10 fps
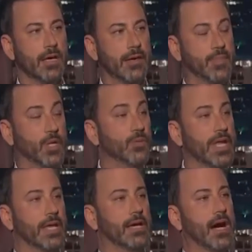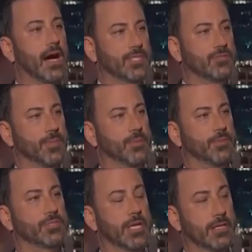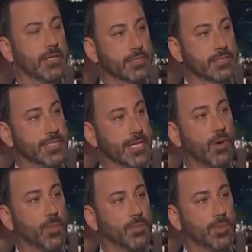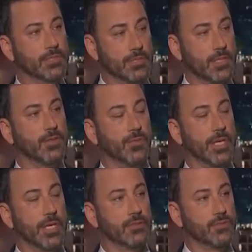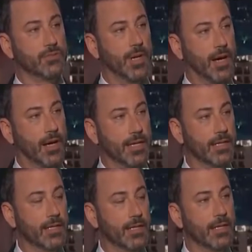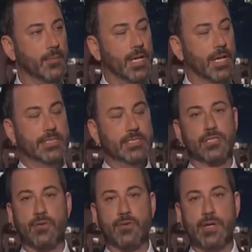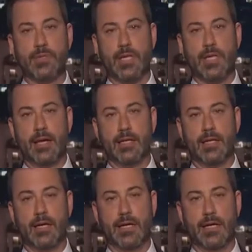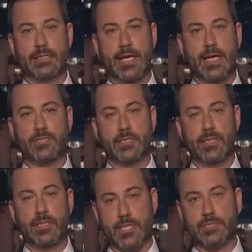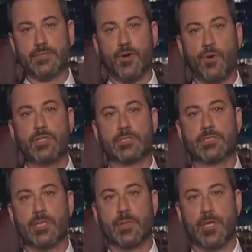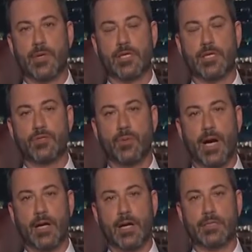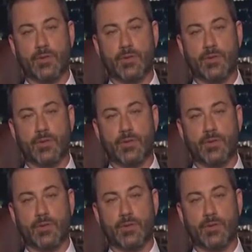I've been reading comments from people who say this is terrible, but there's nothing we can do about it. But I disagree with that intensely, because of course there's something we can do about it.